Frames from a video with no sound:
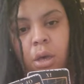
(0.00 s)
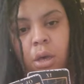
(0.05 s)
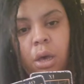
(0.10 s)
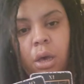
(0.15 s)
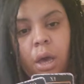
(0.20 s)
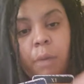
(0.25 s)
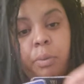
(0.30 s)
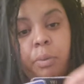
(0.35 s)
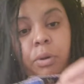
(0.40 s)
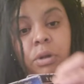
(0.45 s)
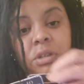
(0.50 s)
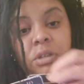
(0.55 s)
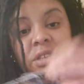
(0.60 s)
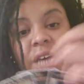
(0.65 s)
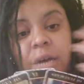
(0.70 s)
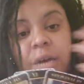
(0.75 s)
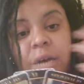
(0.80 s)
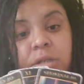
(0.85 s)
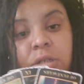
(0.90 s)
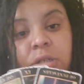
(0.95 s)
I pulled
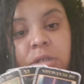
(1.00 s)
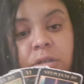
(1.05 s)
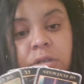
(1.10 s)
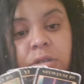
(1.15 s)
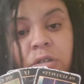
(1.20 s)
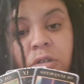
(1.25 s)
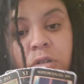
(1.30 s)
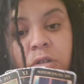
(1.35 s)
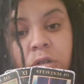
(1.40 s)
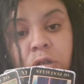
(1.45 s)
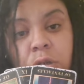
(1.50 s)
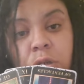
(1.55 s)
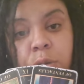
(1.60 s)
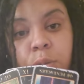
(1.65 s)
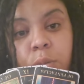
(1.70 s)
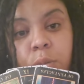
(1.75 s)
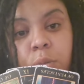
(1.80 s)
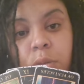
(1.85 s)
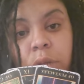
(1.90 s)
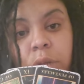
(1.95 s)
out this
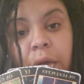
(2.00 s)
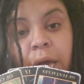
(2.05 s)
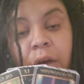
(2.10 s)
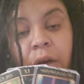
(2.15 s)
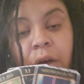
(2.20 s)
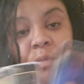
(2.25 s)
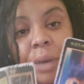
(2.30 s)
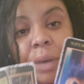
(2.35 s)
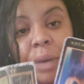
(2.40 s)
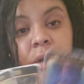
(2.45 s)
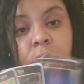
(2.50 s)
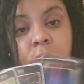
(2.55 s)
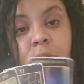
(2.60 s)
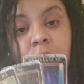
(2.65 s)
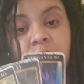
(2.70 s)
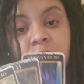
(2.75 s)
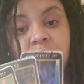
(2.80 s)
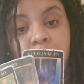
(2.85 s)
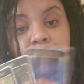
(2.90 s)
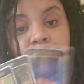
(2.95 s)
Knight of
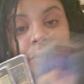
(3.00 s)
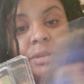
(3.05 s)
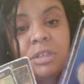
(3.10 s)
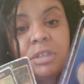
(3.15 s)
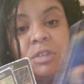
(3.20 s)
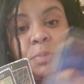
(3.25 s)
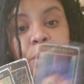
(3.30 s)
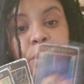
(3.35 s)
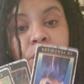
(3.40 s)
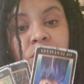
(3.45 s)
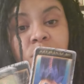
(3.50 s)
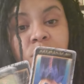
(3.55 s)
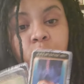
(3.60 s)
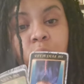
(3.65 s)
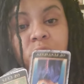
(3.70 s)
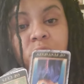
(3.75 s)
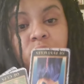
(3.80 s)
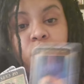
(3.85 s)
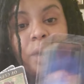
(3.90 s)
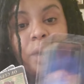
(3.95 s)
Pentacles, so maybe this person
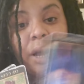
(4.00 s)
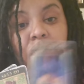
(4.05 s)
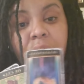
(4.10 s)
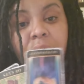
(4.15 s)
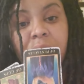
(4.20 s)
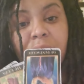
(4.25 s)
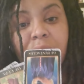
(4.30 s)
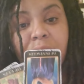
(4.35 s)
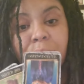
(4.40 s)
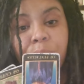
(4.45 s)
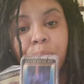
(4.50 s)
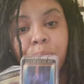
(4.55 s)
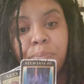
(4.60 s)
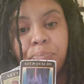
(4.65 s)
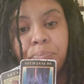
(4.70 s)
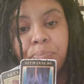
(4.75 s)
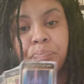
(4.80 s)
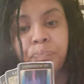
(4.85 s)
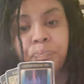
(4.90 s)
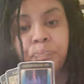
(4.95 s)
was around him.
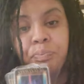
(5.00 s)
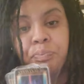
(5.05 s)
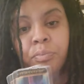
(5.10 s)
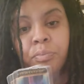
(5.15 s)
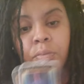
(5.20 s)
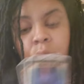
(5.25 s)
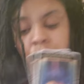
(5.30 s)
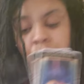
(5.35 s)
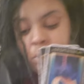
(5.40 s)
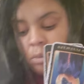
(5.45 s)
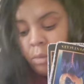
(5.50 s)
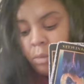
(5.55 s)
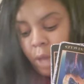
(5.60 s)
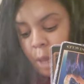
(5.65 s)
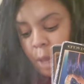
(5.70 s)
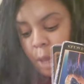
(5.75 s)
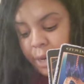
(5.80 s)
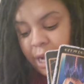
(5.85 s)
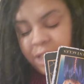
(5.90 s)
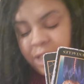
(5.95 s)

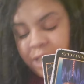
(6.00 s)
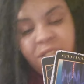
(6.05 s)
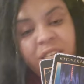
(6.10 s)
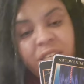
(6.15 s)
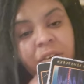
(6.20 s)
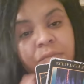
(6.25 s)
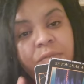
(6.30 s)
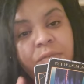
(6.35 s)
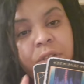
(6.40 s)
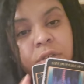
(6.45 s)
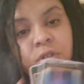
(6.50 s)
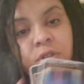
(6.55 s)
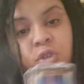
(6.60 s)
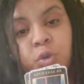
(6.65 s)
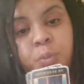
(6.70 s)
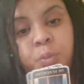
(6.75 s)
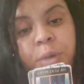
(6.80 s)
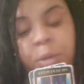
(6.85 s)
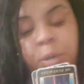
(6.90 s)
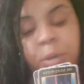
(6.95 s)
But I just keep feeling
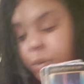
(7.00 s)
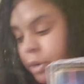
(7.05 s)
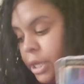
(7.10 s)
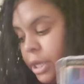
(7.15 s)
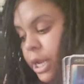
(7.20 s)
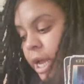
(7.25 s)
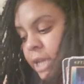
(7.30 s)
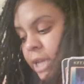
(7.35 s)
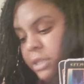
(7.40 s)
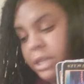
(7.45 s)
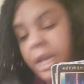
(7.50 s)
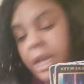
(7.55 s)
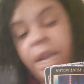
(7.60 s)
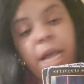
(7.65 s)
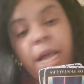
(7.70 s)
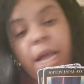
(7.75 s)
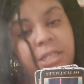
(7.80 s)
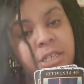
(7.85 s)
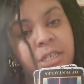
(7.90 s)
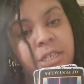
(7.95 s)
two people. And
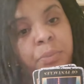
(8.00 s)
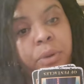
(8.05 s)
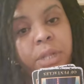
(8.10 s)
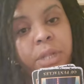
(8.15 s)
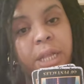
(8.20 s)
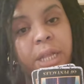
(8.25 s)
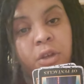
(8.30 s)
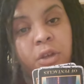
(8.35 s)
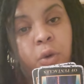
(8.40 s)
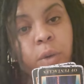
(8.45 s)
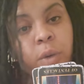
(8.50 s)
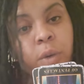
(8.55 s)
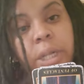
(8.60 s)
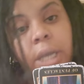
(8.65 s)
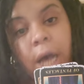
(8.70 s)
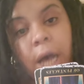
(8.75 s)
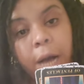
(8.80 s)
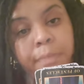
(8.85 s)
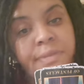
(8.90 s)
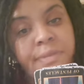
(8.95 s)
I did pull out the Queen of
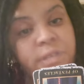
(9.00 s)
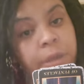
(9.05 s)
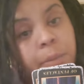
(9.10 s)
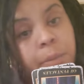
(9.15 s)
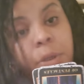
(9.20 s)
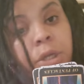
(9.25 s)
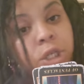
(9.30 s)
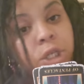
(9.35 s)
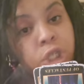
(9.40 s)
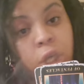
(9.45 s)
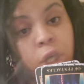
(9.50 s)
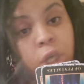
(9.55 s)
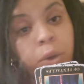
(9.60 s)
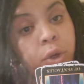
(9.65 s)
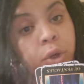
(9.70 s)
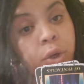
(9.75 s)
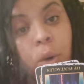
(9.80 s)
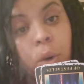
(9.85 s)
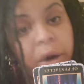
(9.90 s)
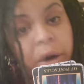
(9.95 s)
Cups, and I'm going to show
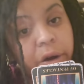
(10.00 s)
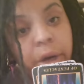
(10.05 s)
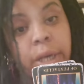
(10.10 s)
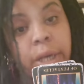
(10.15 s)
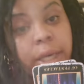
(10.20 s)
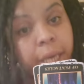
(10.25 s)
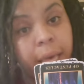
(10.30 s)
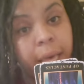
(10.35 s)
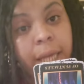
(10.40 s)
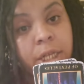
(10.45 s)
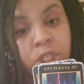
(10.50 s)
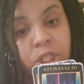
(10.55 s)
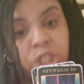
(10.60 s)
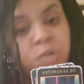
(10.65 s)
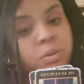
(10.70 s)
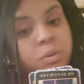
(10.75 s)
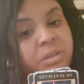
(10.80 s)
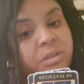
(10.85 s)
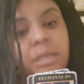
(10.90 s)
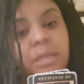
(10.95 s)
you her again. She
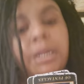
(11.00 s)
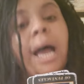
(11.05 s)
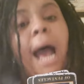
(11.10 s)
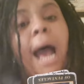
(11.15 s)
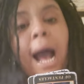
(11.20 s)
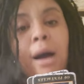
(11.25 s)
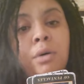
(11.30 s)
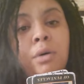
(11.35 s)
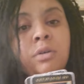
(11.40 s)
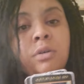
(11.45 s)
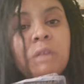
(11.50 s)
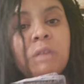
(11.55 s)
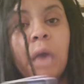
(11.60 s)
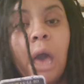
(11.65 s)
was in the house,